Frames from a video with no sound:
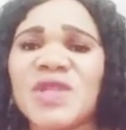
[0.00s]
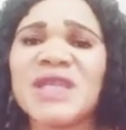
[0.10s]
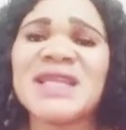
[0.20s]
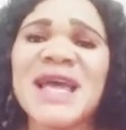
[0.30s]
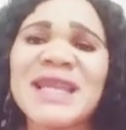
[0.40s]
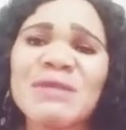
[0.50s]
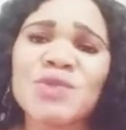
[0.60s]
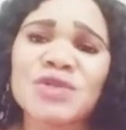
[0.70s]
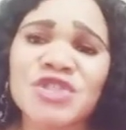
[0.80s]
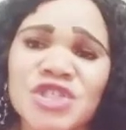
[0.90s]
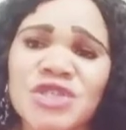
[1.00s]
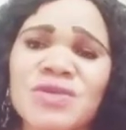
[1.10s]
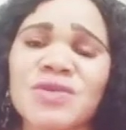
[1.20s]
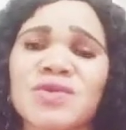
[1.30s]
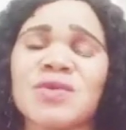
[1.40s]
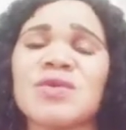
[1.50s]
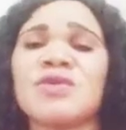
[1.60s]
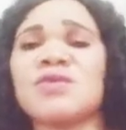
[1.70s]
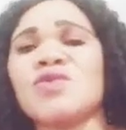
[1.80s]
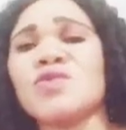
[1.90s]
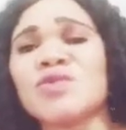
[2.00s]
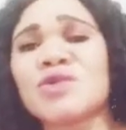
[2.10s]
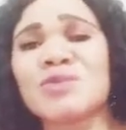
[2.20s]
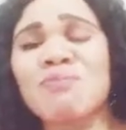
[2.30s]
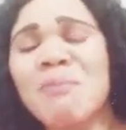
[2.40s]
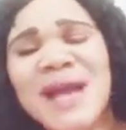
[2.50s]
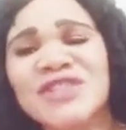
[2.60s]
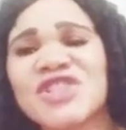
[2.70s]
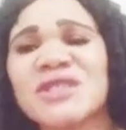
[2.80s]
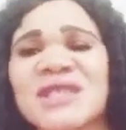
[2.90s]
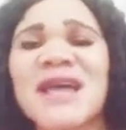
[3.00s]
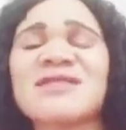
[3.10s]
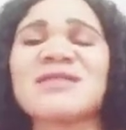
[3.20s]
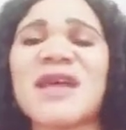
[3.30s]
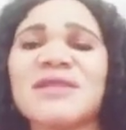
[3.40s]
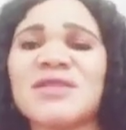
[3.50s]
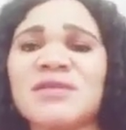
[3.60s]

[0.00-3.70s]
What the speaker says: In the name of Jesus, you smash it outside